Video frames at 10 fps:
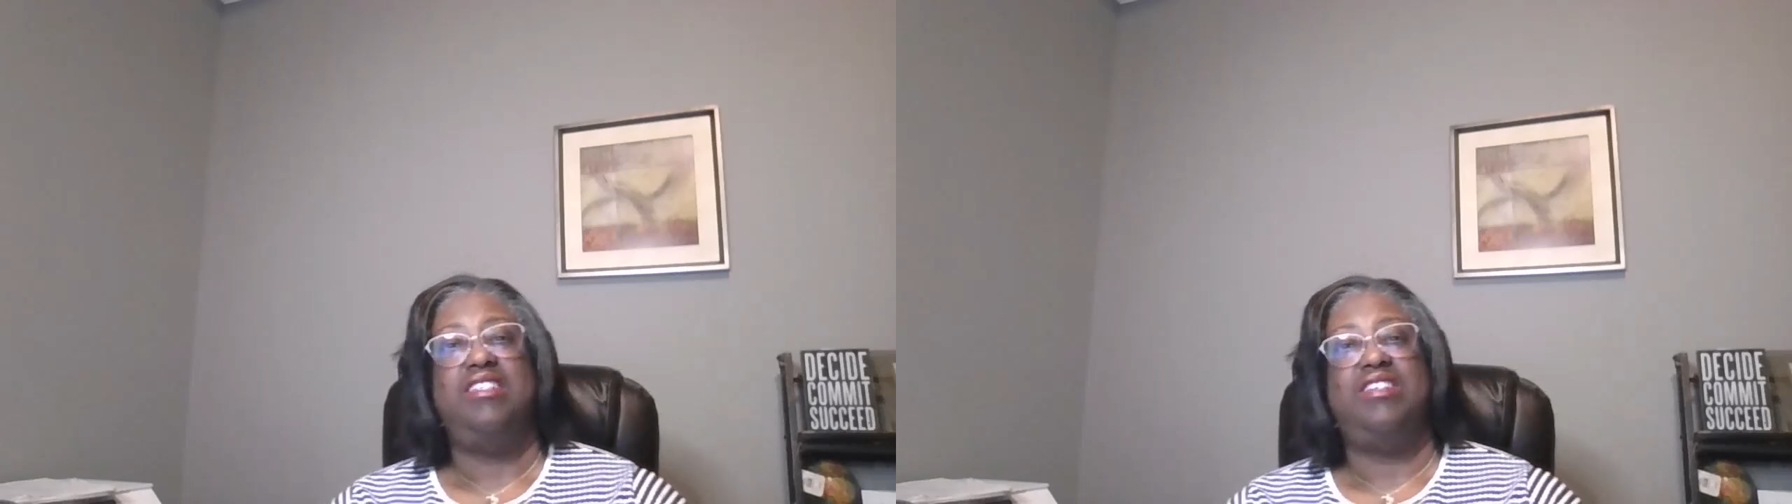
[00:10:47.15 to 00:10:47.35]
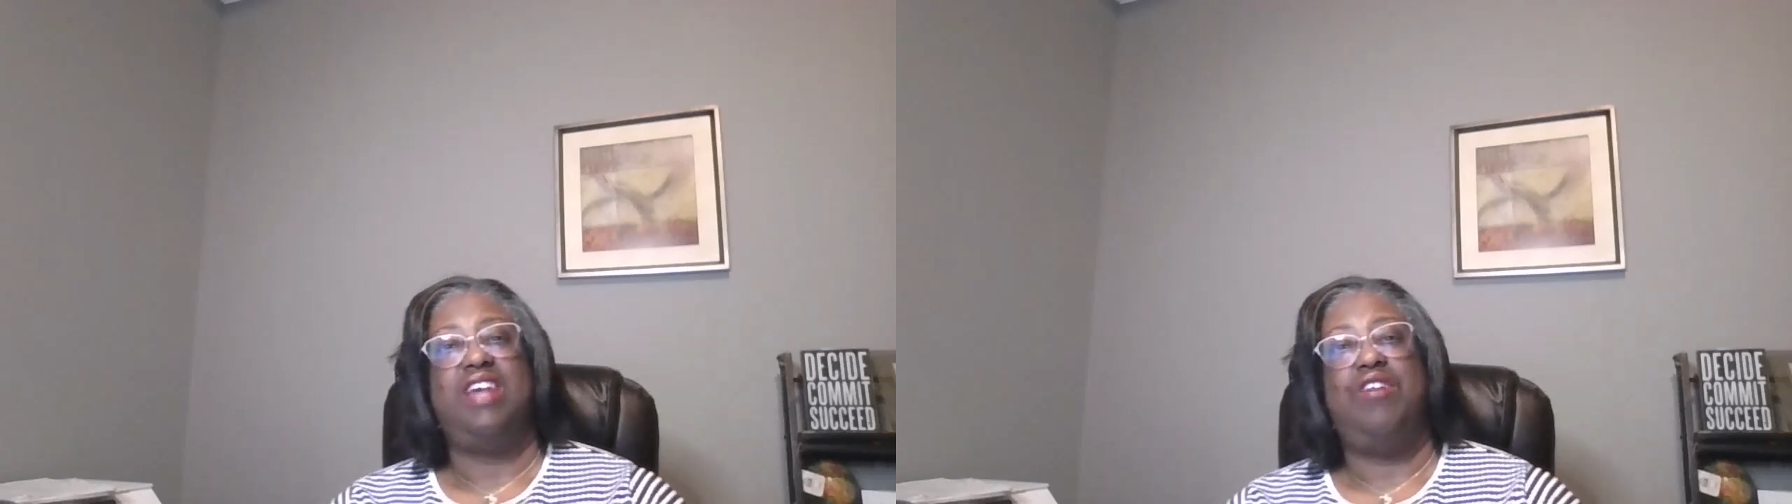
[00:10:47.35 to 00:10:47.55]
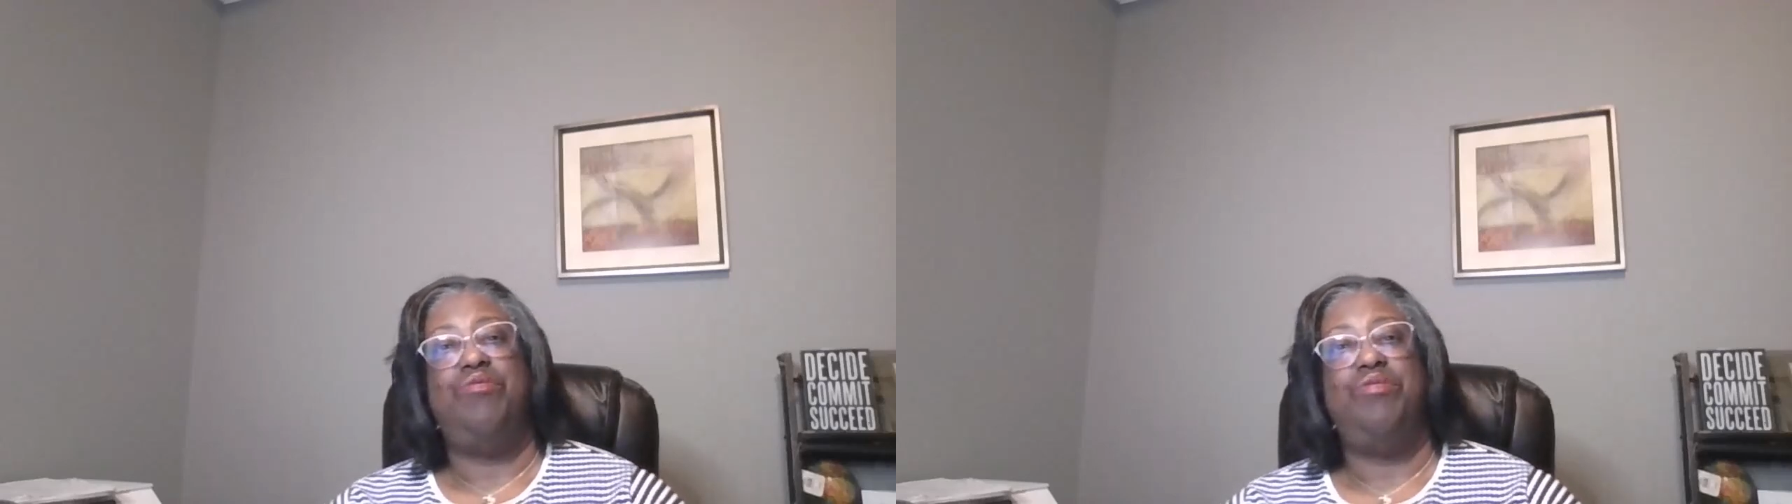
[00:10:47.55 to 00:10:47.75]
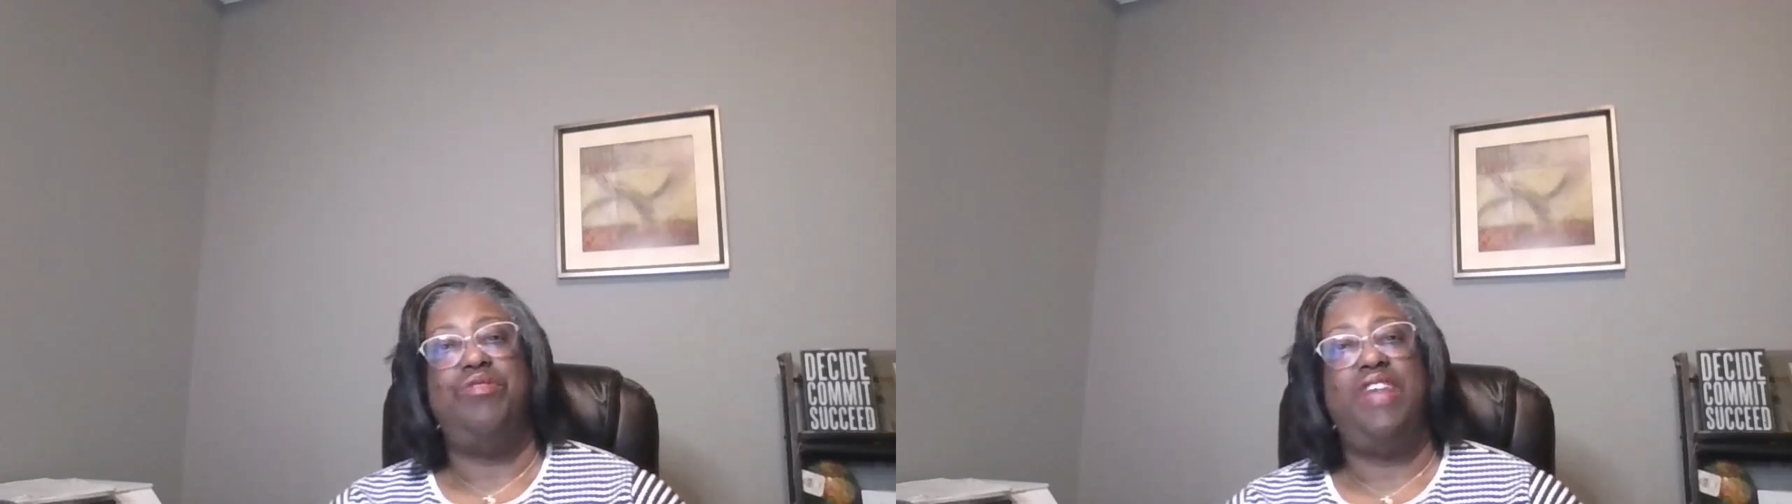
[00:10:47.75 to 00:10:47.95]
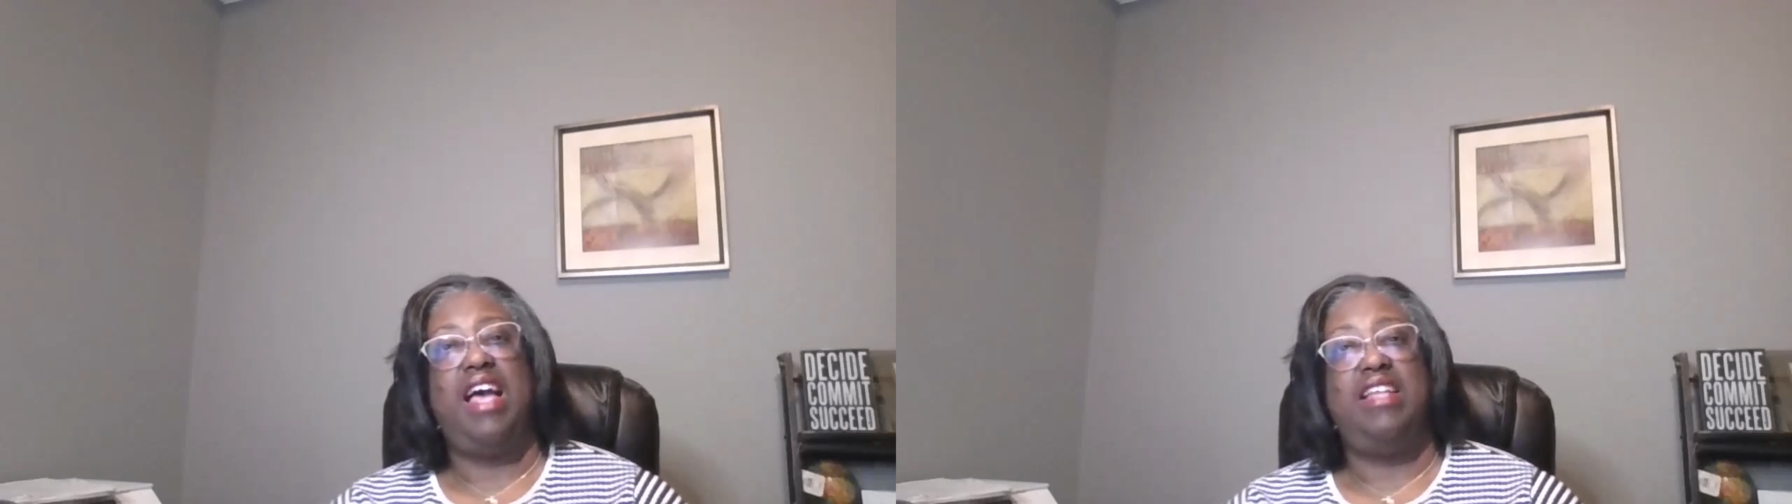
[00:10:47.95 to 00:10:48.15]
So I hope
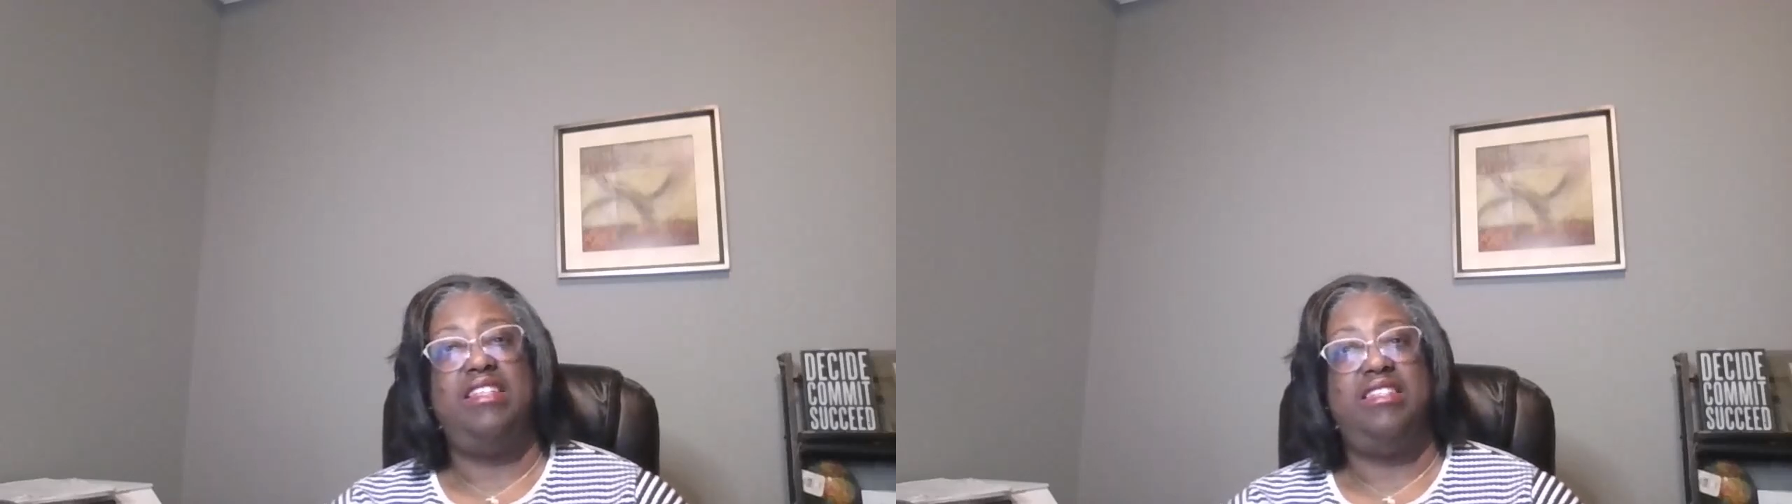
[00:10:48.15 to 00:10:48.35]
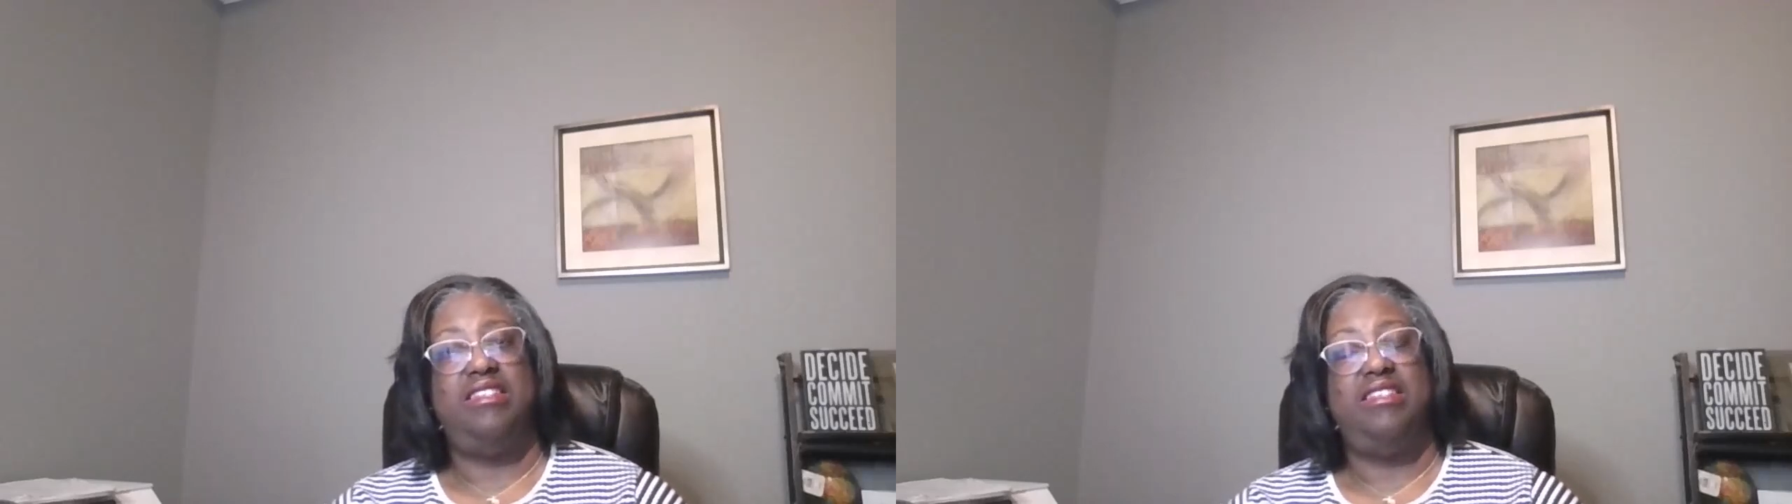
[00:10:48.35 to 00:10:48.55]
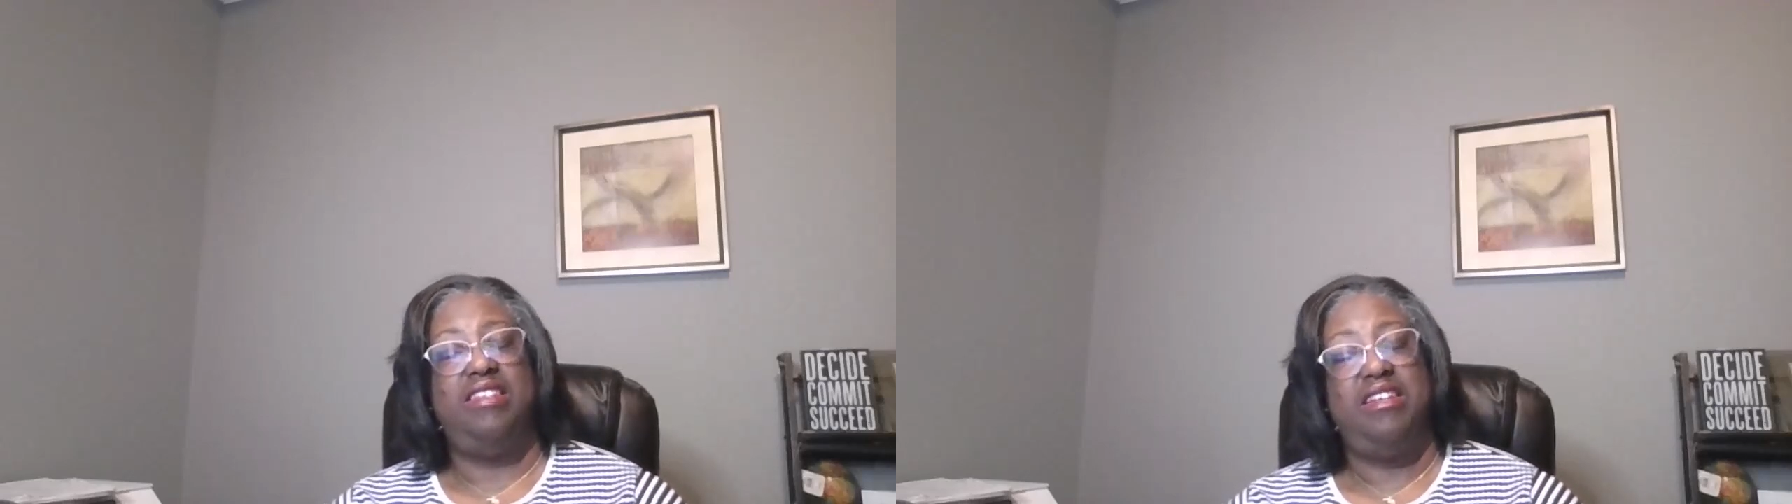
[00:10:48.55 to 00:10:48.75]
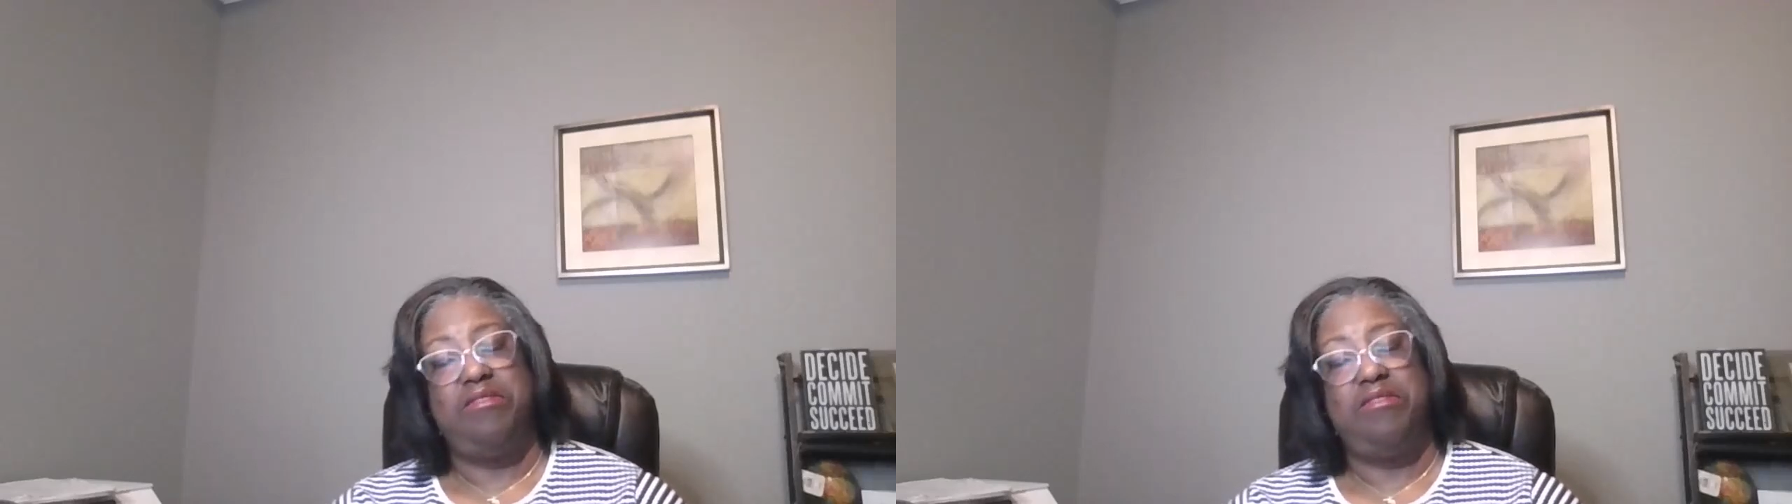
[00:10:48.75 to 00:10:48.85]
you've gotten